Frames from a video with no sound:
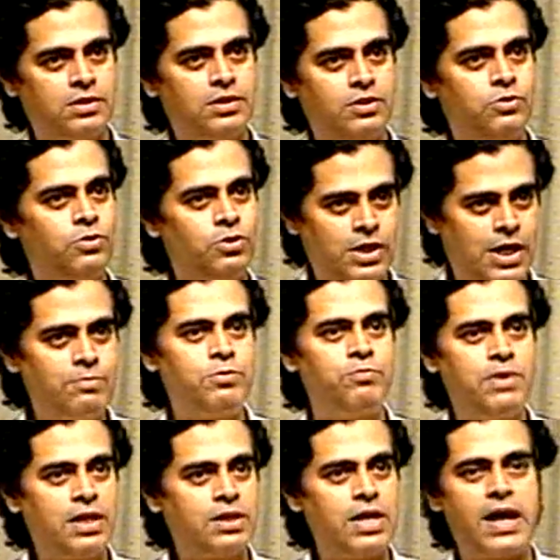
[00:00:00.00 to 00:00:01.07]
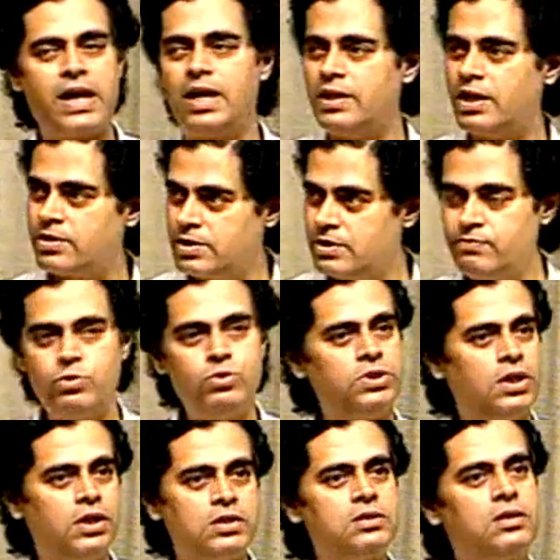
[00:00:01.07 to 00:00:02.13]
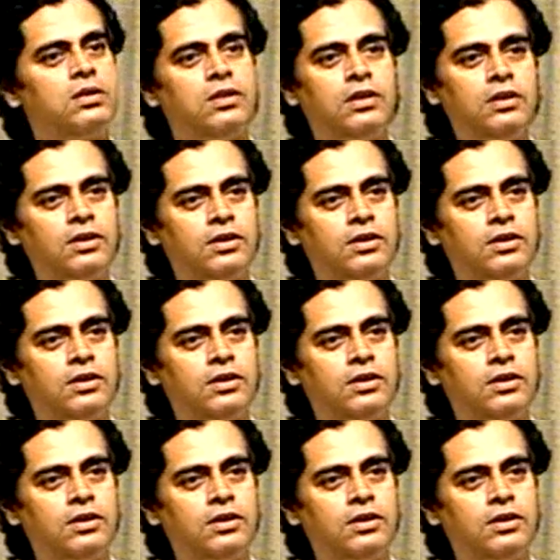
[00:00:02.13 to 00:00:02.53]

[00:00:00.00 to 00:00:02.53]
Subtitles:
You don't have to make another diffusion, etc.